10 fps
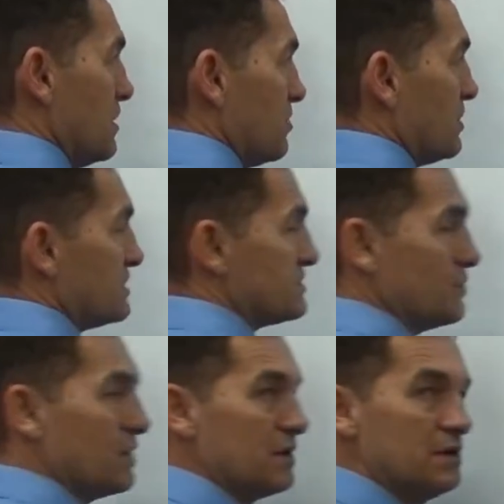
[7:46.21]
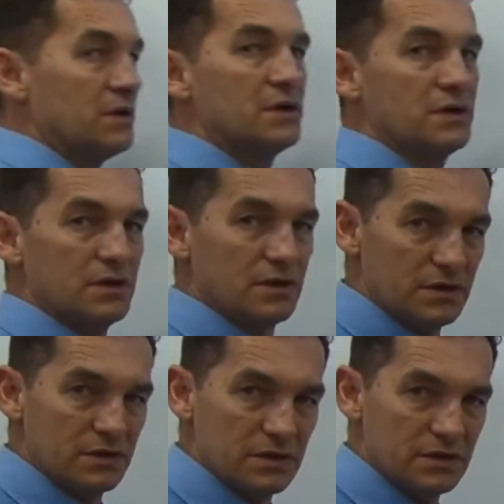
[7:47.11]
plus 1
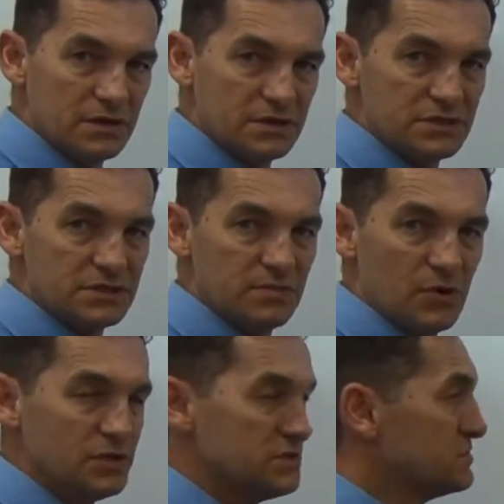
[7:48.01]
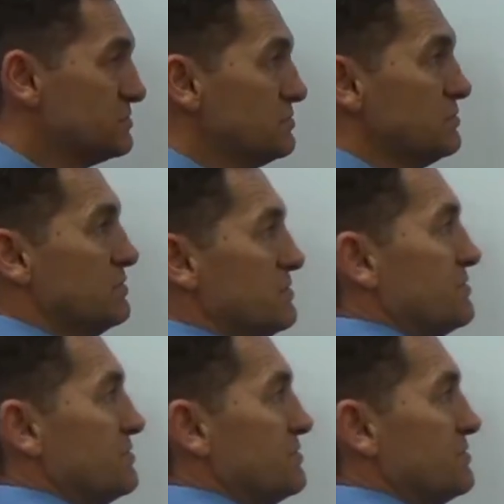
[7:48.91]
is -2.